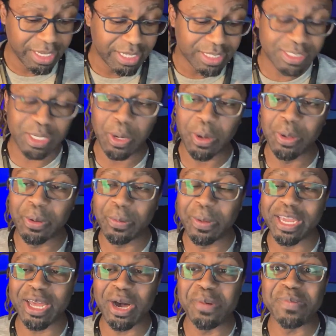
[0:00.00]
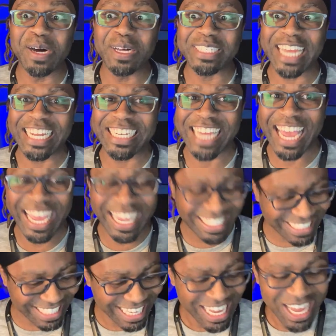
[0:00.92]
So we gonna
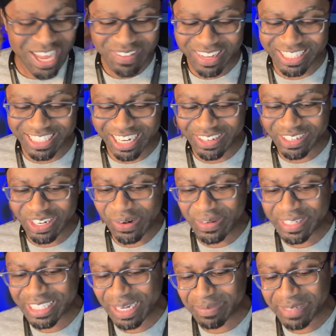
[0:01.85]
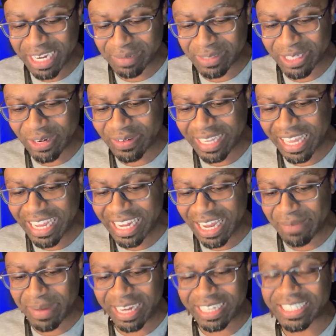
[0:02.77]
multitask because y'all know we sometimes go late,
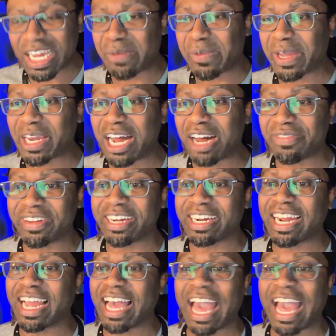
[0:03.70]
and by the time we get off here,